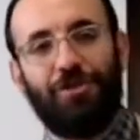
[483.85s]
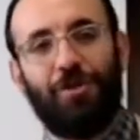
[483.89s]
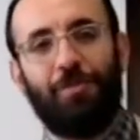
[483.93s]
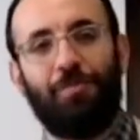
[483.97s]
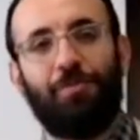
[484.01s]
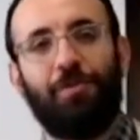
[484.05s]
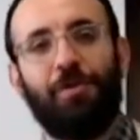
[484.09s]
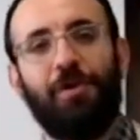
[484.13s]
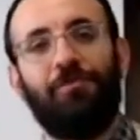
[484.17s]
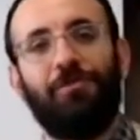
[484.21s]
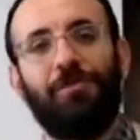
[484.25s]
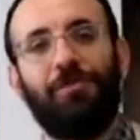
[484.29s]
the
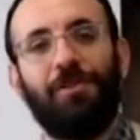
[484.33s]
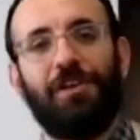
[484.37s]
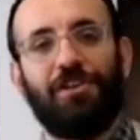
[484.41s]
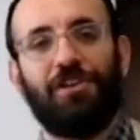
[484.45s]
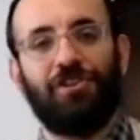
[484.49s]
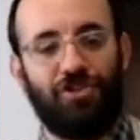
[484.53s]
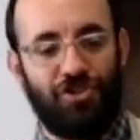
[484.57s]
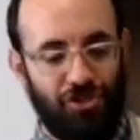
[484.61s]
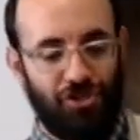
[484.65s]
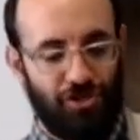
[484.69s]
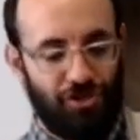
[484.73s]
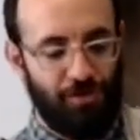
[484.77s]

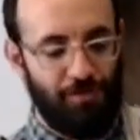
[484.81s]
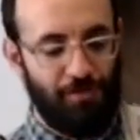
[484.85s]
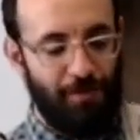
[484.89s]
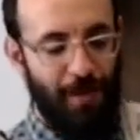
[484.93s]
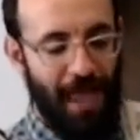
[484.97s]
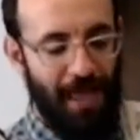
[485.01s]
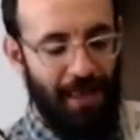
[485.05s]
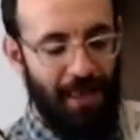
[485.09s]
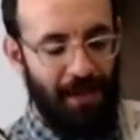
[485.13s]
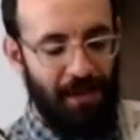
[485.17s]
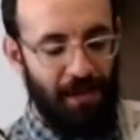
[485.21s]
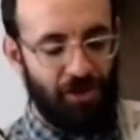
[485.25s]
privilege to
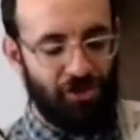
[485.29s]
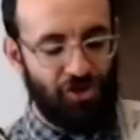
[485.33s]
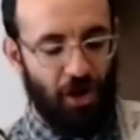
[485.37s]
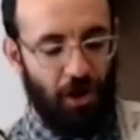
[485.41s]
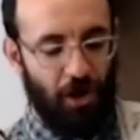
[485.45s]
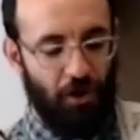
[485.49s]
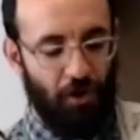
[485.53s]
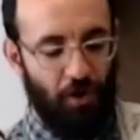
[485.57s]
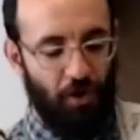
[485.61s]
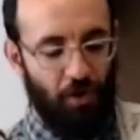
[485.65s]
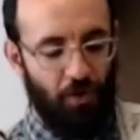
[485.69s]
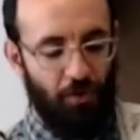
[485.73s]
manage
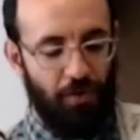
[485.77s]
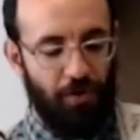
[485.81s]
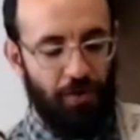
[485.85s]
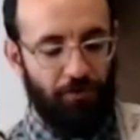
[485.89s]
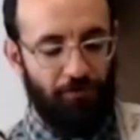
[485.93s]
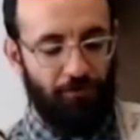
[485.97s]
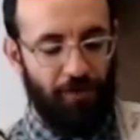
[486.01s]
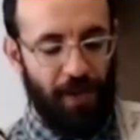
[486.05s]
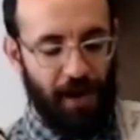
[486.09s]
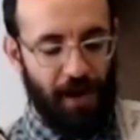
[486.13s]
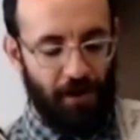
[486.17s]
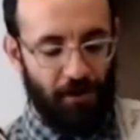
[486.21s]
our own
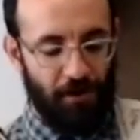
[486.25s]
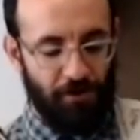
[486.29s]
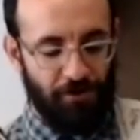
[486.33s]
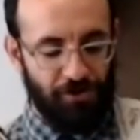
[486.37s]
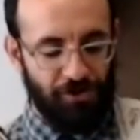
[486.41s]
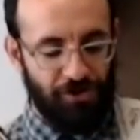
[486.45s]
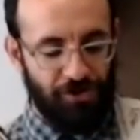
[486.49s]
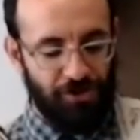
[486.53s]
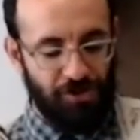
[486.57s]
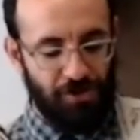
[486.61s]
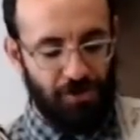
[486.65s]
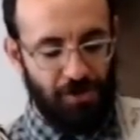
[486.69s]

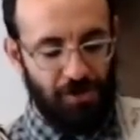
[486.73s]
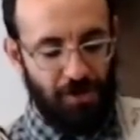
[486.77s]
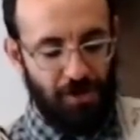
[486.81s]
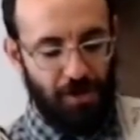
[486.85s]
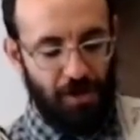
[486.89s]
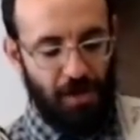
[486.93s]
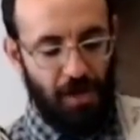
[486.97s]
affairs,